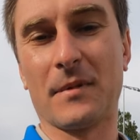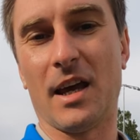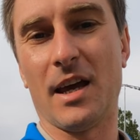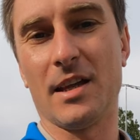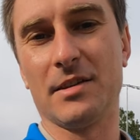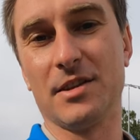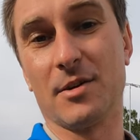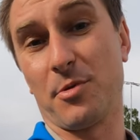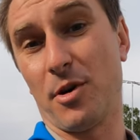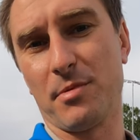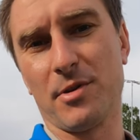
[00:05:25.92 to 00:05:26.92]
And there
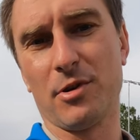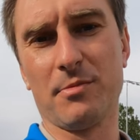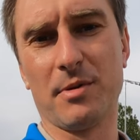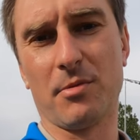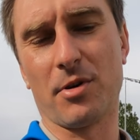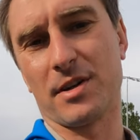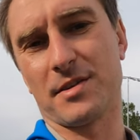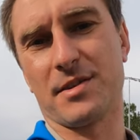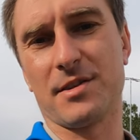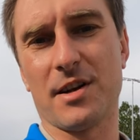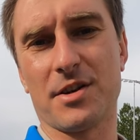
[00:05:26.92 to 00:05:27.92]
probably will be more
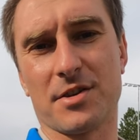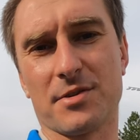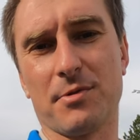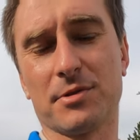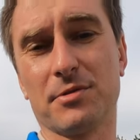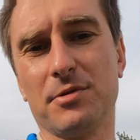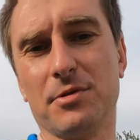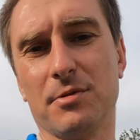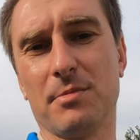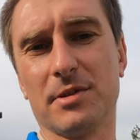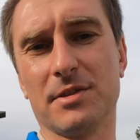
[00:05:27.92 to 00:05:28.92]
considerations what to do
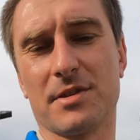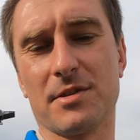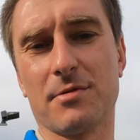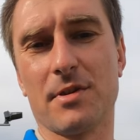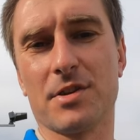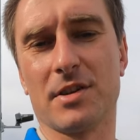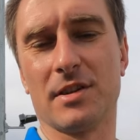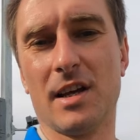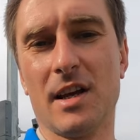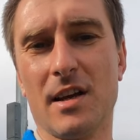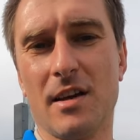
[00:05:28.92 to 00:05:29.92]
about this situation.
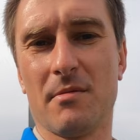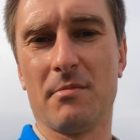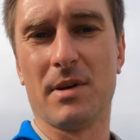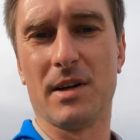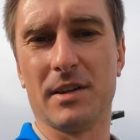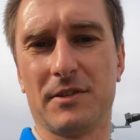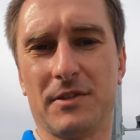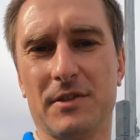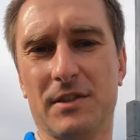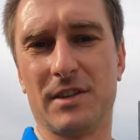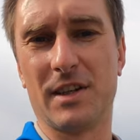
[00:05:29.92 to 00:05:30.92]
But
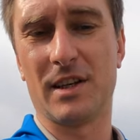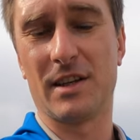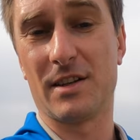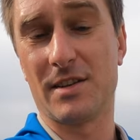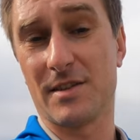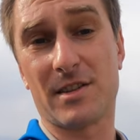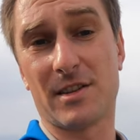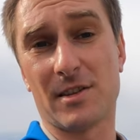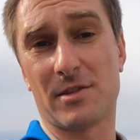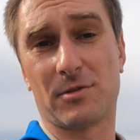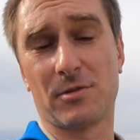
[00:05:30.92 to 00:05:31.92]
the
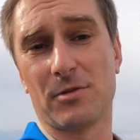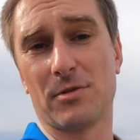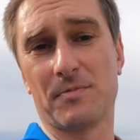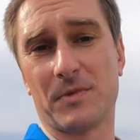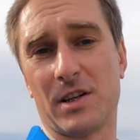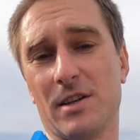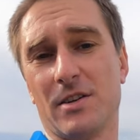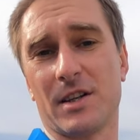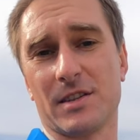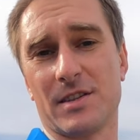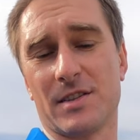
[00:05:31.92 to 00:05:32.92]
resistance to
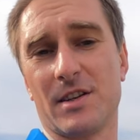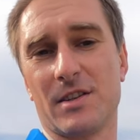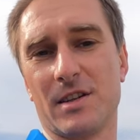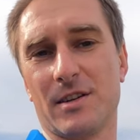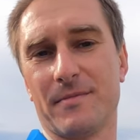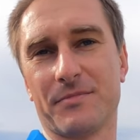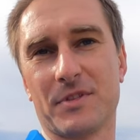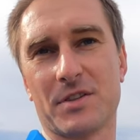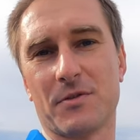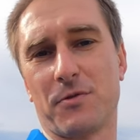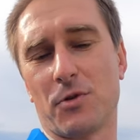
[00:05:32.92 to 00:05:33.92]
clearing this area,
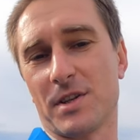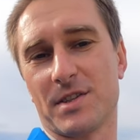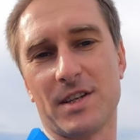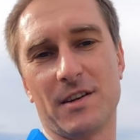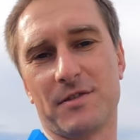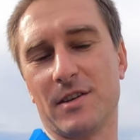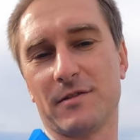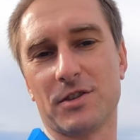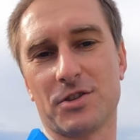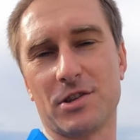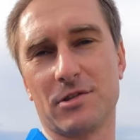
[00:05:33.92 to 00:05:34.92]
so for the safety of the
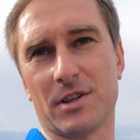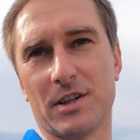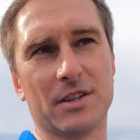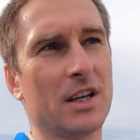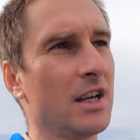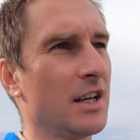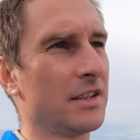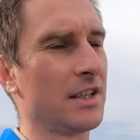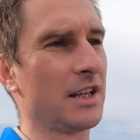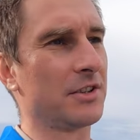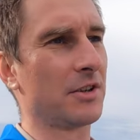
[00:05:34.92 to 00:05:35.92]
children
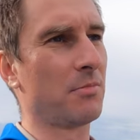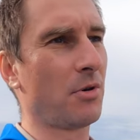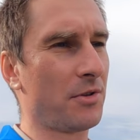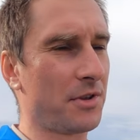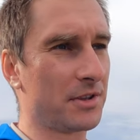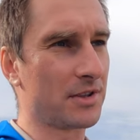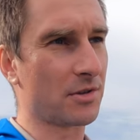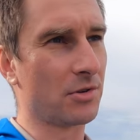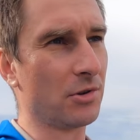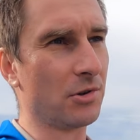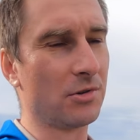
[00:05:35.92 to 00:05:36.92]
that are both in the
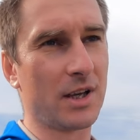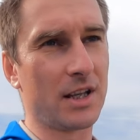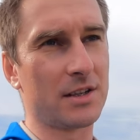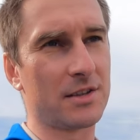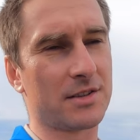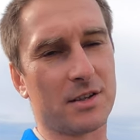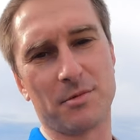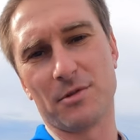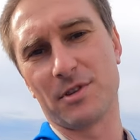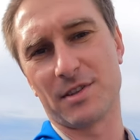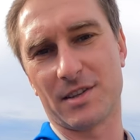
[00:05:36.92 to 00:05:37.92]
school and in this
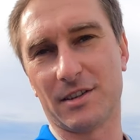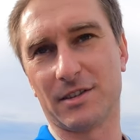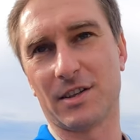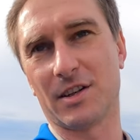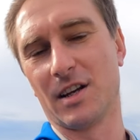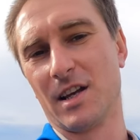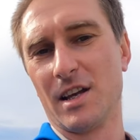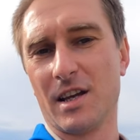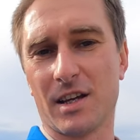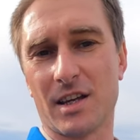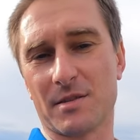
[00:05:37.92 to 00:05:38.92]
community center,
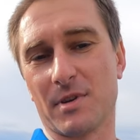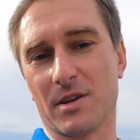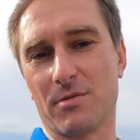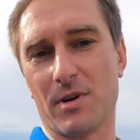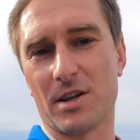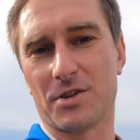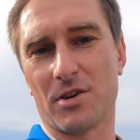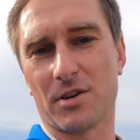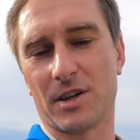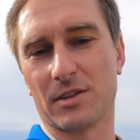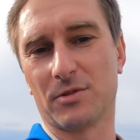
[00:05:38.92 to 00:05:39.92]
has been quite
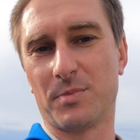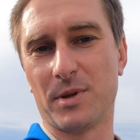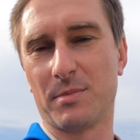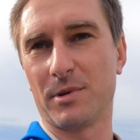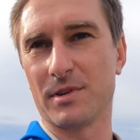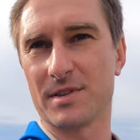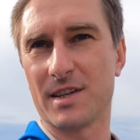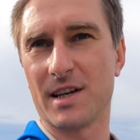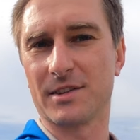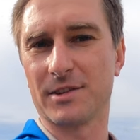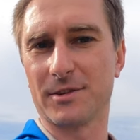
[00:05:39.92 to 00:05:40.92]
shocking to people in
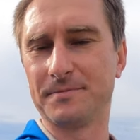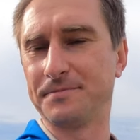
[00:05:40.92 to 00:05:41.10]
Seattle.